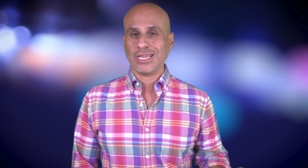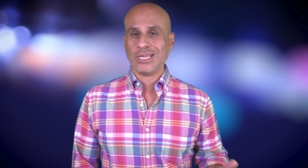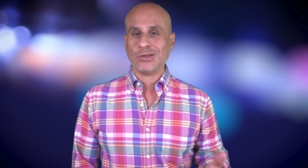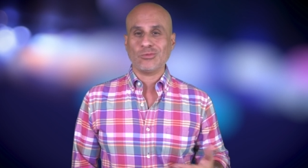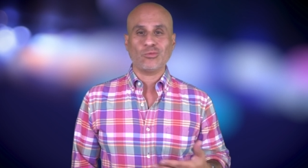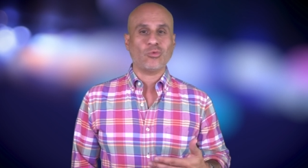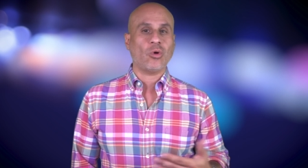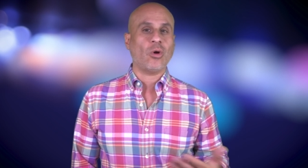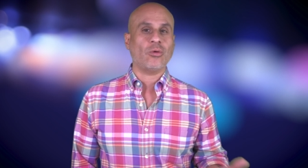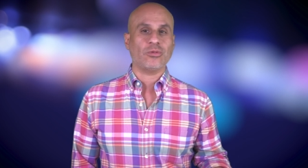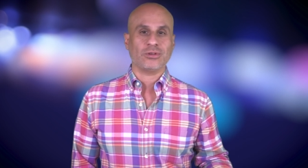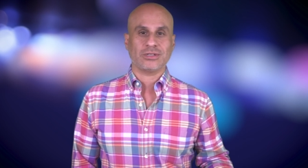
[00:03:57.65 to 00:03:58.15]
it
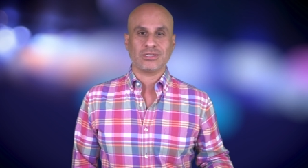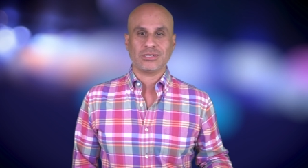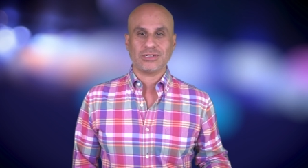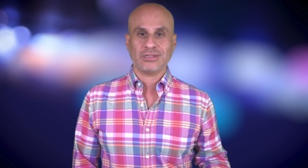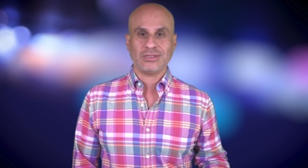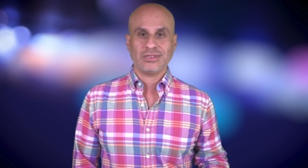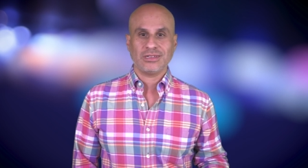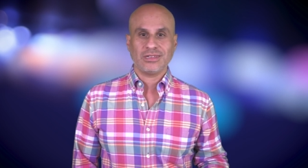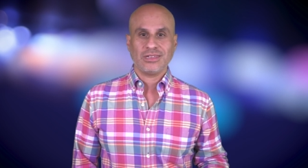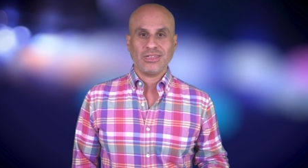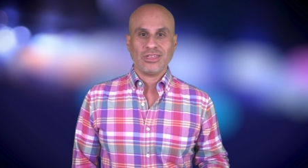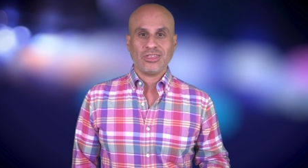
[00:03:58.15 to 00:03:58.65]
won't.
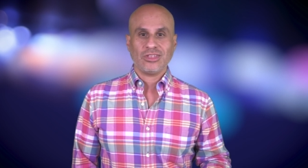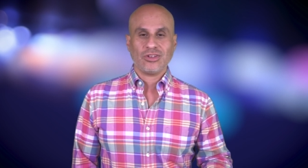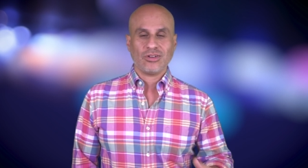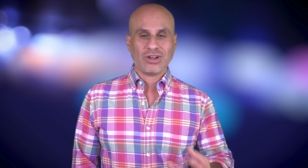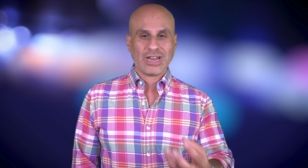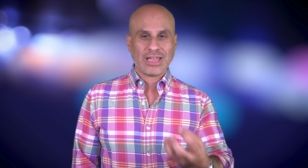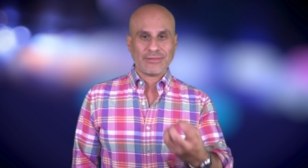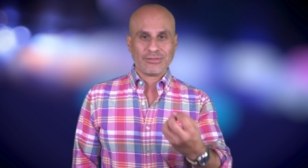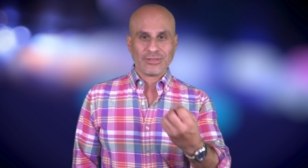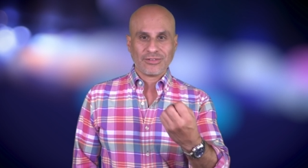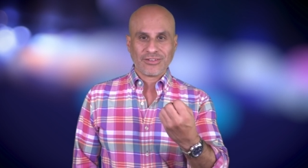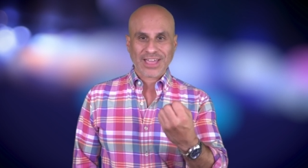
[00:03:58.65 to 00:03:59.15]
Your
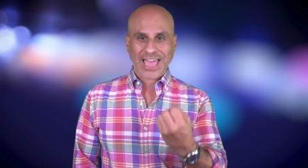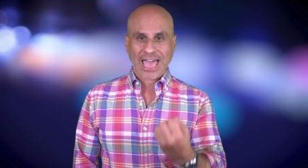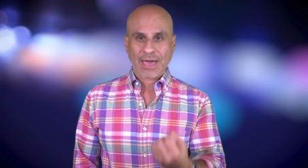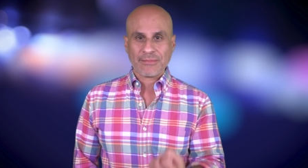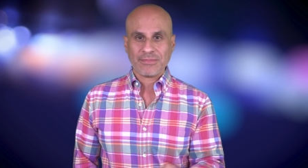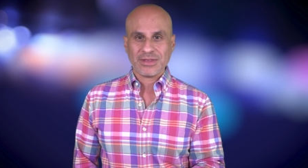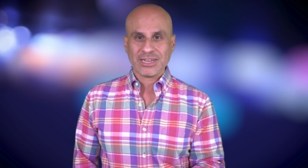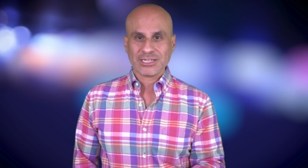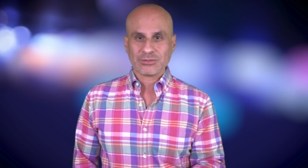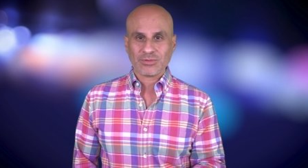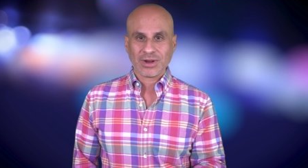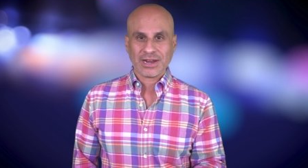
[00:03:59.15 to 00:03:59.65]
level of
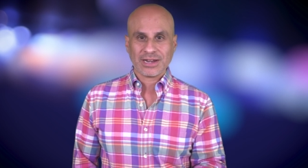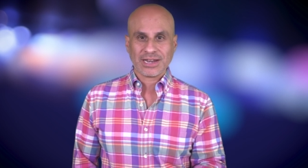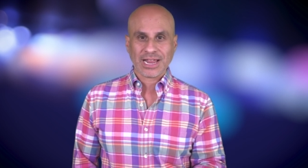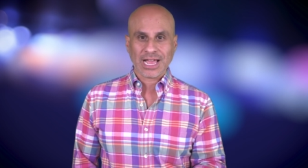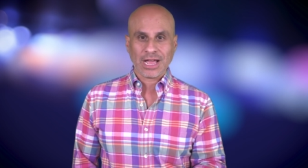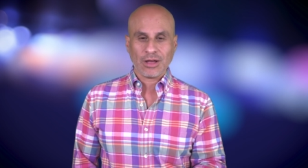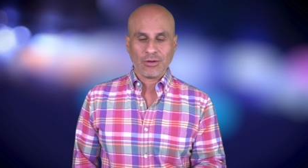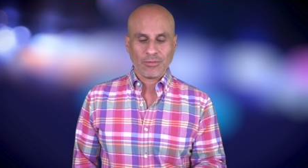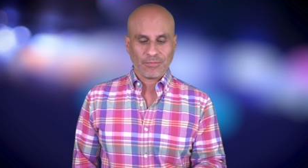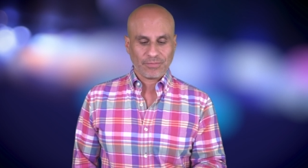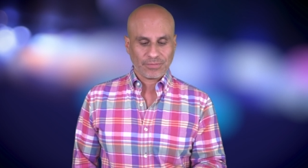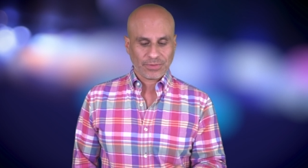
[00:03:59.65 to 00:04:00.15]
happiness right
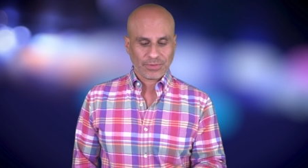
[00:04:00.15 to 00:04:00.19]
now